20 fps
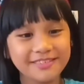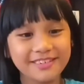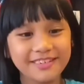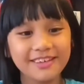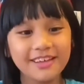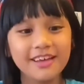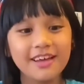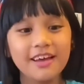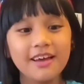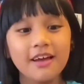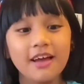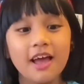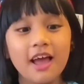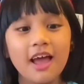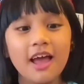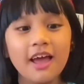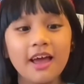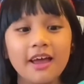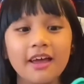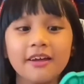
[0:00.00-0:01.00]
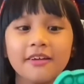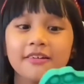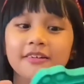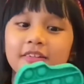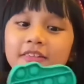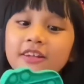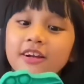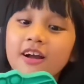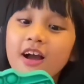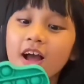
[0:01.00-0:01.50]
And the
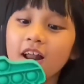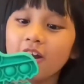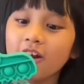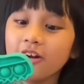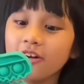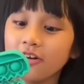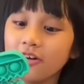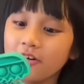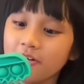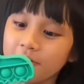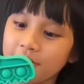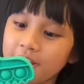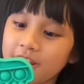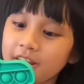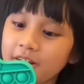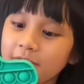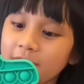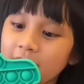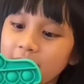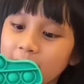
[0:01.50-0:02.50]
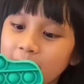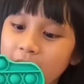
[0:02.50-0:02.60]
color green reminds